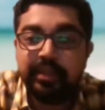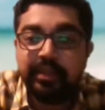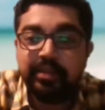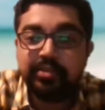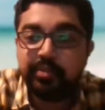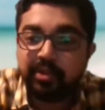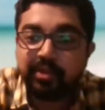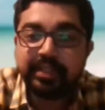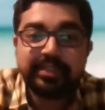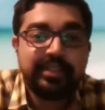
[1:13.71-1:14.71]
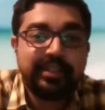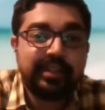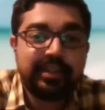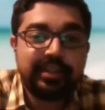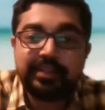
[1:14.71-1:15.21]
to be honest,
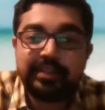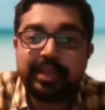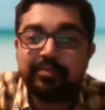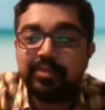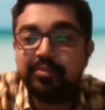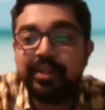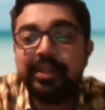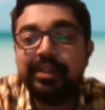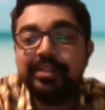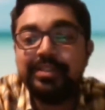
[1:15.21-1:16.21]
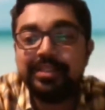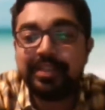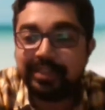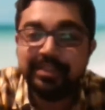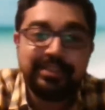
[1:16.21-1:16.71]
that was when I
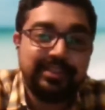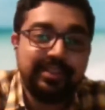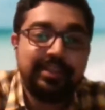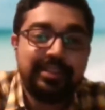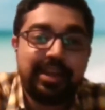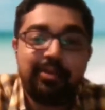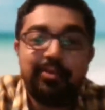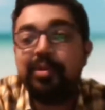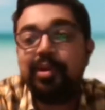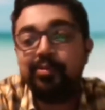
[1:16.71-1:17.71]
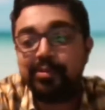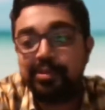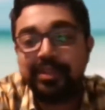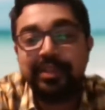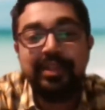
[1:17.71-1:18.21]
decided that how about
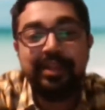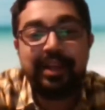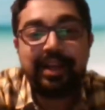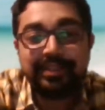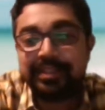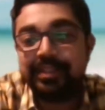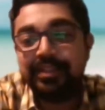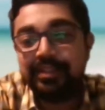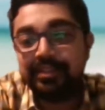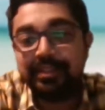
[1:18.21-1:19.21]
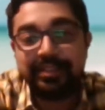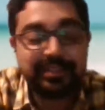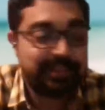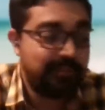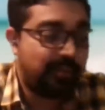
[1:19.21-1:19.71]
asking
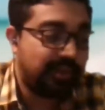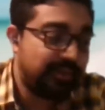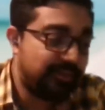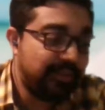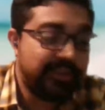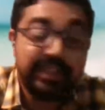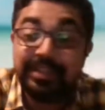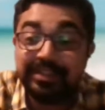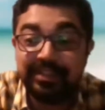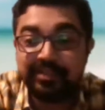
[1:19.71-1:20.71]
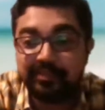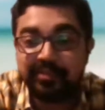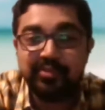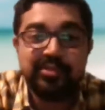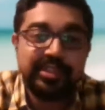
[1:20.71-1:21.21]
this wonderful thinker
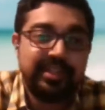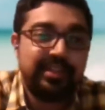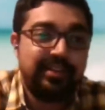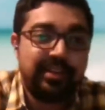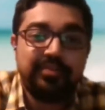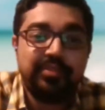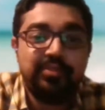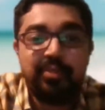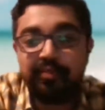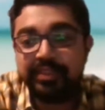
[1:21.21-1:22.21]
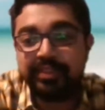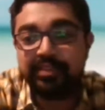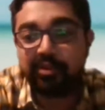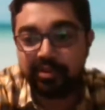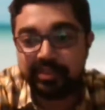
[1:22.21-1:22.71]
to share a few of his
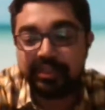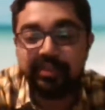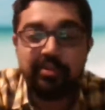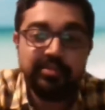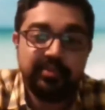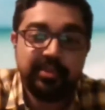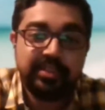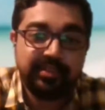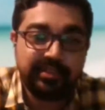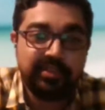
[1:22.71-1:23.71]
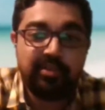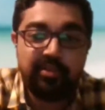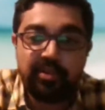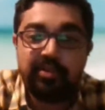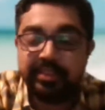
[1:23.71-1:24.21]
thoughts and observations
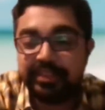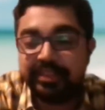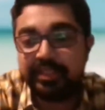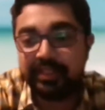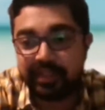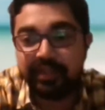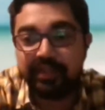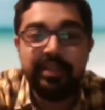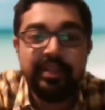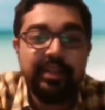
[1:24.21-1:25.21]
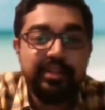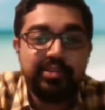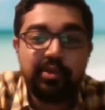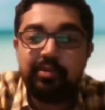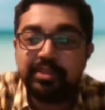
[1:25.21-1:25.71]
on Horace's satire
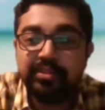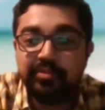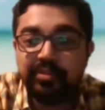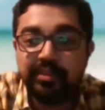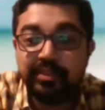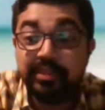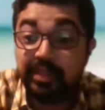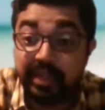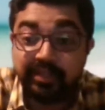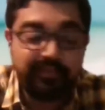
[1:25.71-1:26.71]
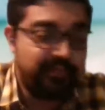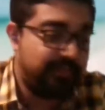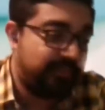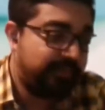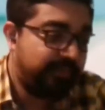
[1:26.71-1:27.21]
to our students live.
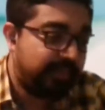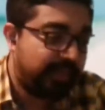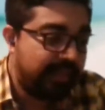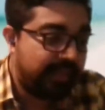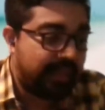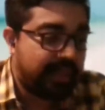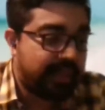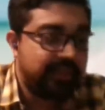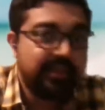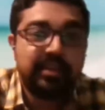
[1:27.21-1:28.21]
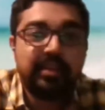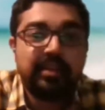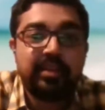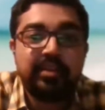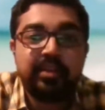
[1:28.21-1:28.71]
And
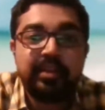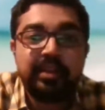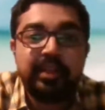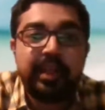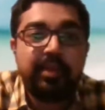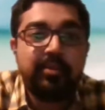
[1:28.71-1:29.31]
among